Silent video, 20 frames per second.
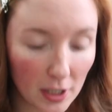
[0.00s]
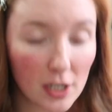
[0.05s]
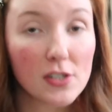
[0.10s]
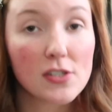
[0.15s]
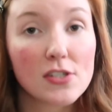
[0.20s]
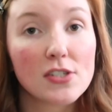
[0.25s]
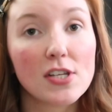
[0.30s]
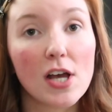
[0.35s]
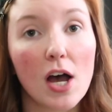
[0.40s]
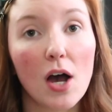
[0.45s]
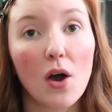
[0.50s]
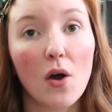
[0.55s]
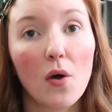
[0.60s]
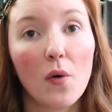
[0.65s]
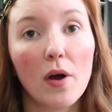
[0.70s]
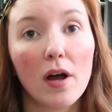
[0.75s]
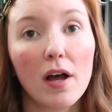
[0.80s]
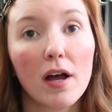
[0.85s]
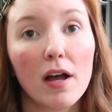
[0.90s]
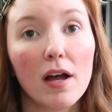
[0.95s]

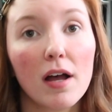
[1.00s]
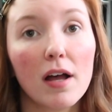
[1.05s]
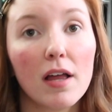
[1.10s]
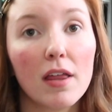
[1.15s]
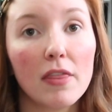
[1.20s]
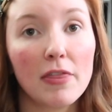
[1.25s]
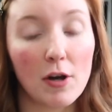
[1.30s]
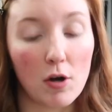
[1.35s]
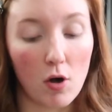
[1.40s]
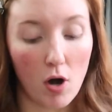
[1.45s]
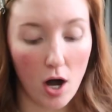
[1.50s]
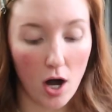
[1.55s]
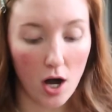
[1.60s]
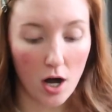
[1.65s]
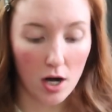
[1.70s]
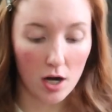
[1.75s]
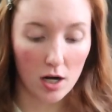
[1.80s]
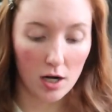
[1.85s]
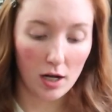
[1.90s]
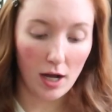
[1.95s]
So there
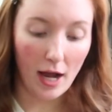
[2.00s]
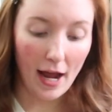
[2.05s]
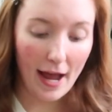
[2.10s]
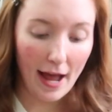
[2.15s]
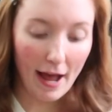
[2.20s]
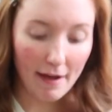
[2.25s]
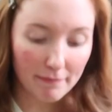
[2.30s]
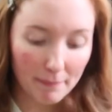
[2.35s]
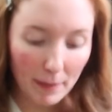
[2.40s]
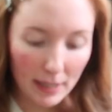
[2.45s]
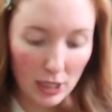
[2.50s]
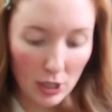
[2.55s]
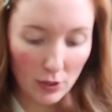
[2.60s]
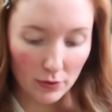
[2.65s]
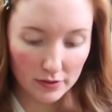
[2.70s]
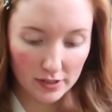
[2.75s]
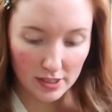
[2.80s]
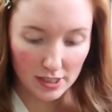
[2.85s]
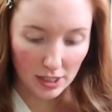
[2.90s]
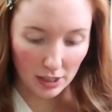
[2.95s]
are, I have my
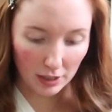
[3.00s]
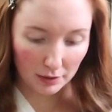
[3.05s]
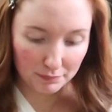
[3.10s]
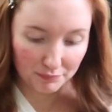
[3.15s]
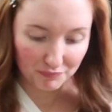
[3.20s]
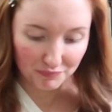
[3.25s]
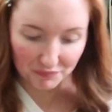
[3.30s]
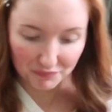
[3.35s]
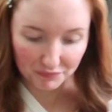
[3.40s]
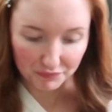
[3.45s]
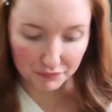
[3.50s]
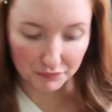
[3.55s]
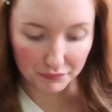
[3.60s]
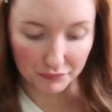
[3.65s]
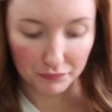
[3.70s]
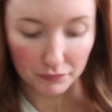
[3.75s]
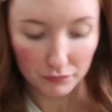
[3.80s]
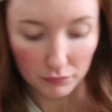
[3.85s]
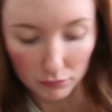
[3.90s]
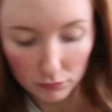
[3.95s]
notes here.
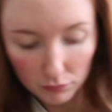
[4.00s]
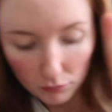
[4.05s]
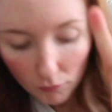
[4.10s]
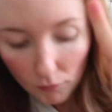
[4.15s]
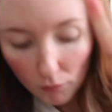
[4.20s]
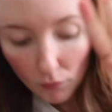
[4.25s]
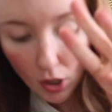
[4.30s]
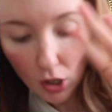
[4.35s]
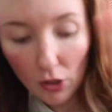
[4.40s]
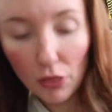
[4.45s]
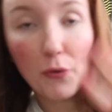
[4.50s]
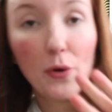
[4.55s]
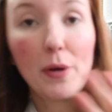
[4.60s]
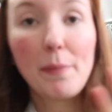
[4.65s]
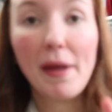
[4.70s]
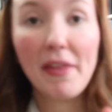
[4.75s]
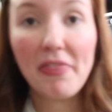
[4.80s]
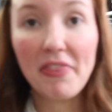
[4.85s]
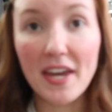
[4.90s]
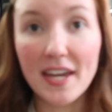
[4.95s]
Three
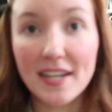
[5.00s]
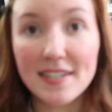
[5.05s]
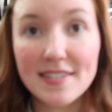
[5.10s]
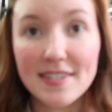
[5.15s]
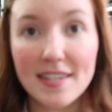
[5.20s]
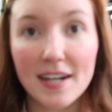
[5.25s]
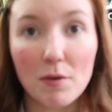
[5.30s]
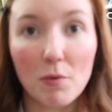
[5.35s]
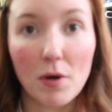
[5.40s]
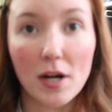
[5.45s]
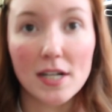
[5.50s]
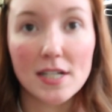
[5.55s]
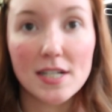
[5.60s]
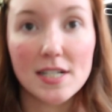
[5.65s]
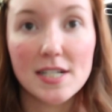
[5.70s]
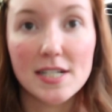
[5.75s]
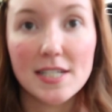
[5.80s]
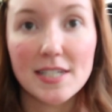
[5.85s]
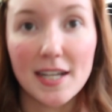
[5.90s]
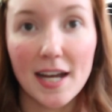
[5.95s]
main things that I wanted
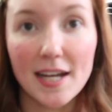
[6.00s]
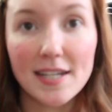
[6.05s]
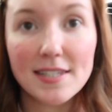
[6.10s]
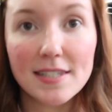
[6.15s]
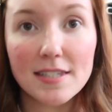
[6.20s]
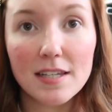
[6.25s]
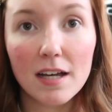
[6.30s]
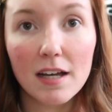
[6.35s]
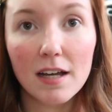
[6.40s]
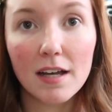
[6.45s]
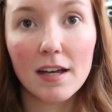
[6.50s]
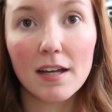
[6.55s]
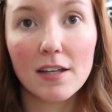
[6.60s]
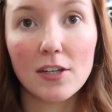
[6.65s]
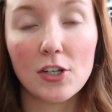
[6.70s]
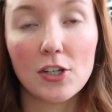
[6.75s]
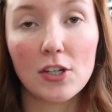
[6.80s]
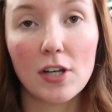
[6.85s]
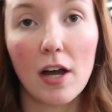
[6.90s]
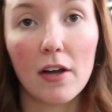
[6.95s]
to discuss.
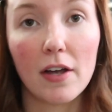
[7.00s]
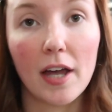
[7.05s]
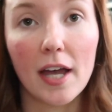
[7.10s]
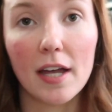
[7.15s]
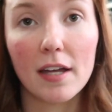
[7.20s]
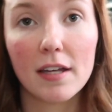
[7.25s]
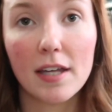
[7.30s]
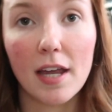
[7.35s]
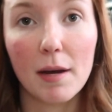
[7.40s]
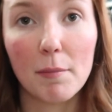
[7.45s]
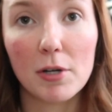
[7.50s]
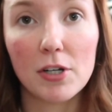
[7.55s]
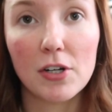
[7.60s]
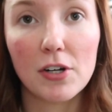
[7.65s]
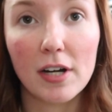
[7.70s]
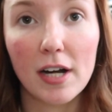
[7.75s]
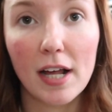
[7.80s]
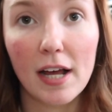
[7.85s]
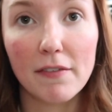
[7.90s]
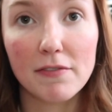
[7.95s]
okay, camera,
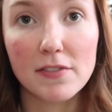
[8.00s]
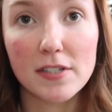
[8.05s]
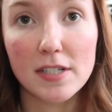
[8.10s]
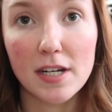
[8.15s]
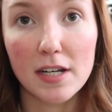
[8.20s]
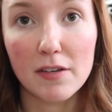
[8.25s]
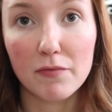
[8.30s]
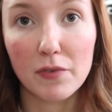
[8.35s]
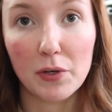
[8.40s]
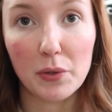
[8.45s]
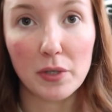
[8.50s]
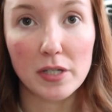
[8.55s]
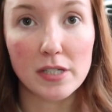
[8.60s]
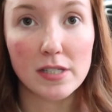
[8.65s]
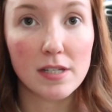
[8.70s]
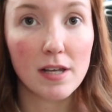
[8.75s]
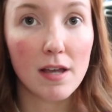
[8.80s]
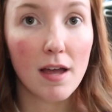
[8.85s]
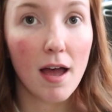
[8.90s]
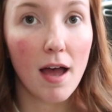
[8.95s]
you're gonna have to stay in
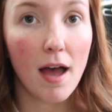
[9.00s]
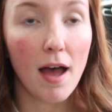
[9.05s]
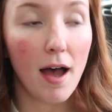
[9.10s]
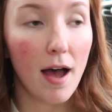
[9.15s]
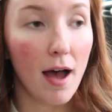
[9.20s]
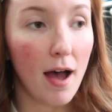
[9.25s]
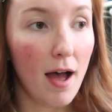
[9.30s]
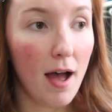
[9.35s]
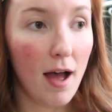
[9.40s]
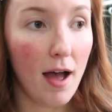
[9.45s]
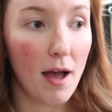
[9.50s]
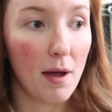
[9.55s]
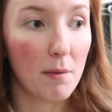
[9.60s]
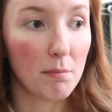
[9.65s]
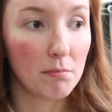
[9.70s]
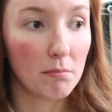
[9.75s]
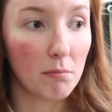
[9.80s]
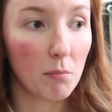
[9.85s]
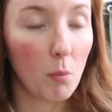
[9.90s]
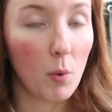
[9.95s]
focus.
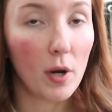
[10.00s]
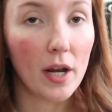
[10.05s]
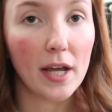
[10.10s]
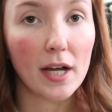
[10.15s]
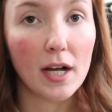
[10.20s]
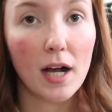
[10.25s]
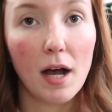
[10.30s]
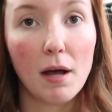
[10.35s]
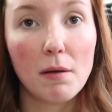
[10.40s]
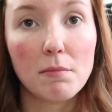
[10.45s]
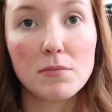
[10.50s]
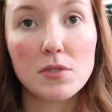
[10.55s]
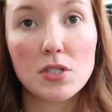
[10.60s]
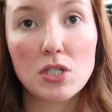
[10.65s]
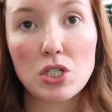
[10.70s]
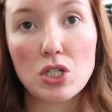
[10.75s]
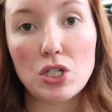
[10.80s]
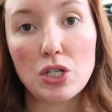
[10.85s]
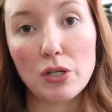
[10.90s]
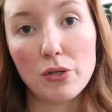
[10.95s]
Um, when it
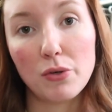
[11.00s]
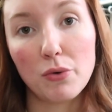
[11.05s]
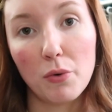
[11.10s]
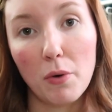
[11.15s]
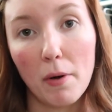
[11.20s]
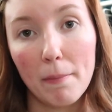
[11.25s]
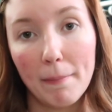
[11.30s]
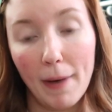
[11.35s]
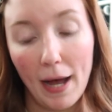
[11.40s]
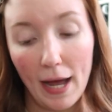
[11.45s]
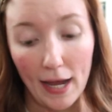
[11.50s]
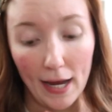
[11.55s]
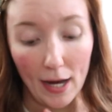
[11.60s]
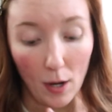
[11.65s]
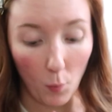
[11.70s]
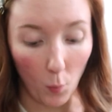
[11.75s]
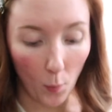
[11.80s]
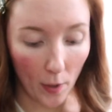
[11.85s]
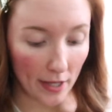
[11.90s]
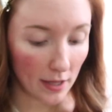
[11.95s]
comes to my
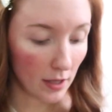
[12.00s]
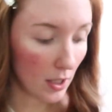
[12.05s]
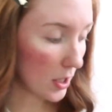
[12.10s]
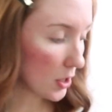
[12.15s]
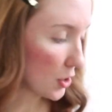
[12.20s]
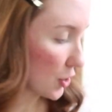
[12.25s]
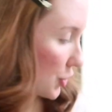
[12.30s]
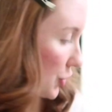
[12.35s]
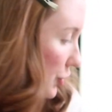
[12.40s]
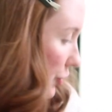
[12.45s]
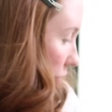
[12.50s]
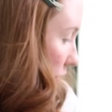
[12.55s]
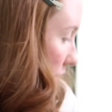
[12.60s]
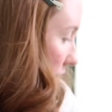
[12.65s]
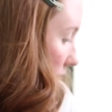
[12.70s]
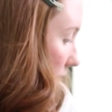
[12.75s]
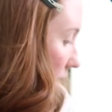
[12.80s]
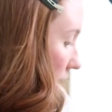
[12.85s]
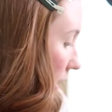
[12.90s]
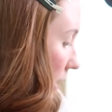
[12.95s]
weight loss
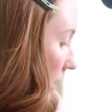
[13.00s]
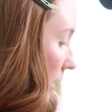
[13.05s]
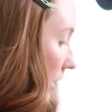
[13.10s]
journey,